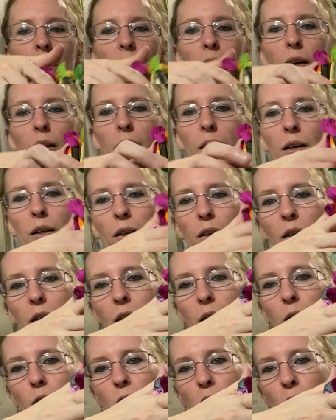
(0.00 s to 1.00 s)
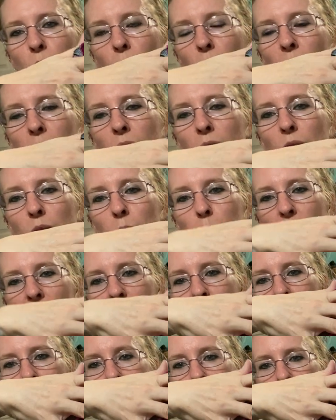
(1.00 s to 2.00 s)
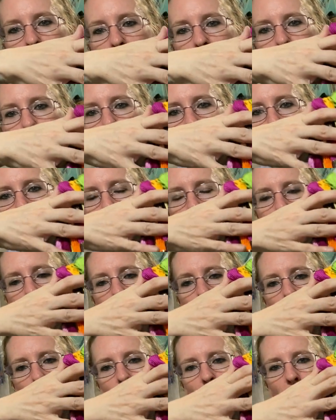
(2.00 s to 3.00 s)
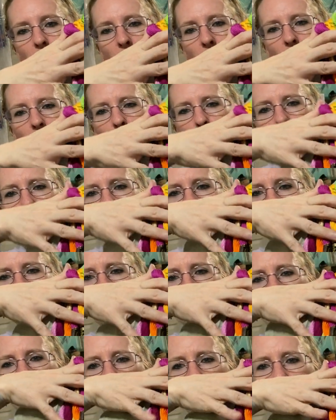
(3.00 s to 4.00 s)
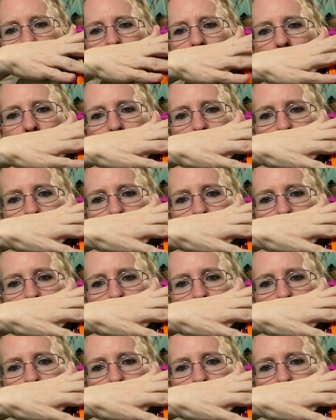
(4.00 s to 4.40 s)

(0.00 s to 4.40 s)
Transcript: And I think it looks really good. It makes the colors pop. It complements everything.